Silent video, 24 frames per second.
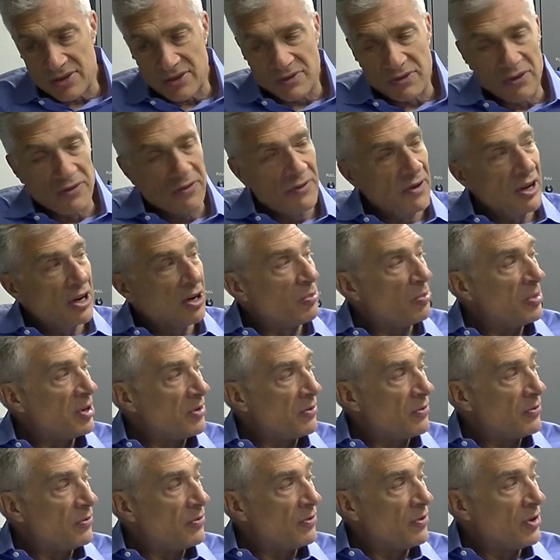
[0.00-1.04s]
of a fair bit
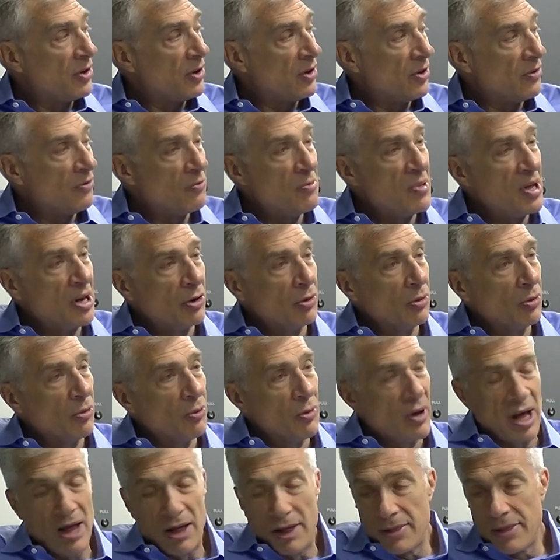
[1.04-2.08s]
of mineral
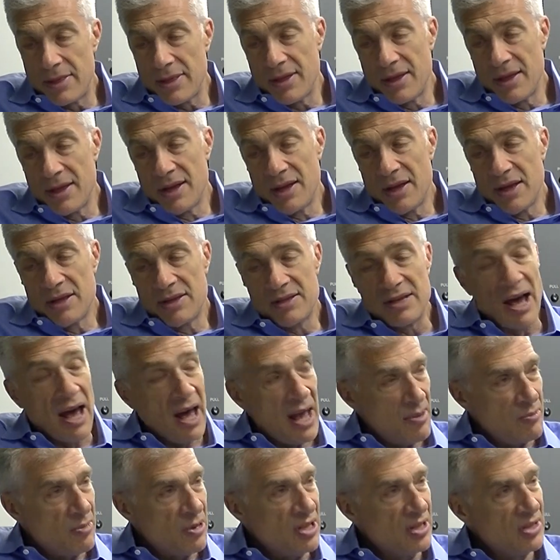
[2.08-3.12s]
wealth,
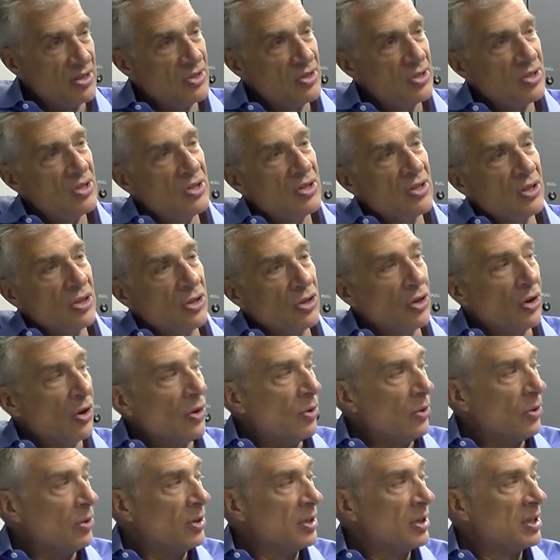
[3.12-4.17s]
diamonds,
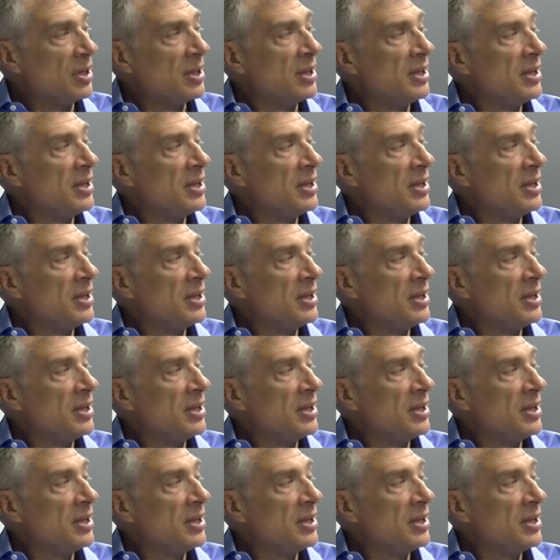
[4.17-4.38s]
gold.